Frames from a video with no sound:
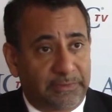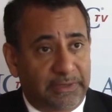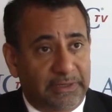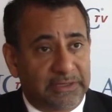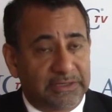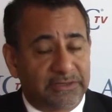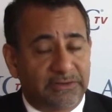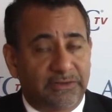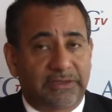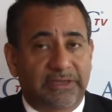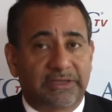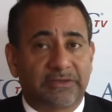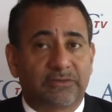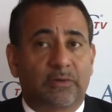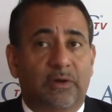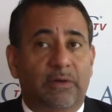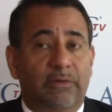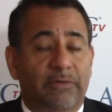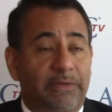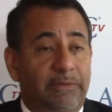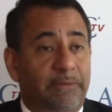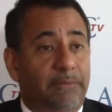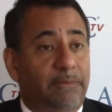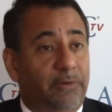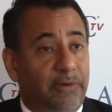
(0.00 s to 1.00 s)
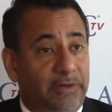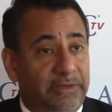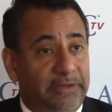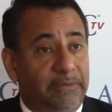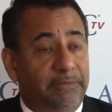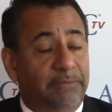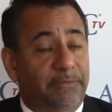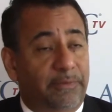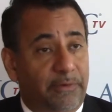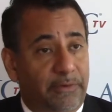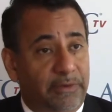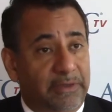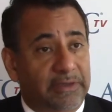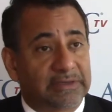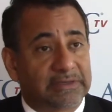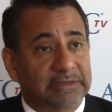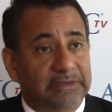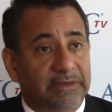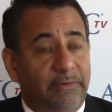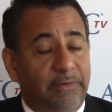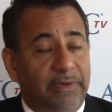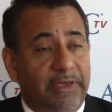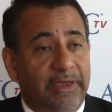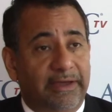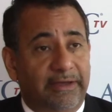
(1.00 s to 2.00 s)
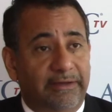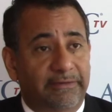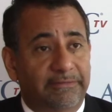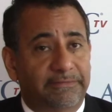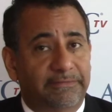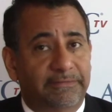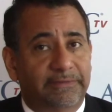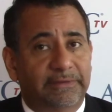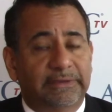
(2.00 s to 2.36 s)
So that's one of the important projects that we have.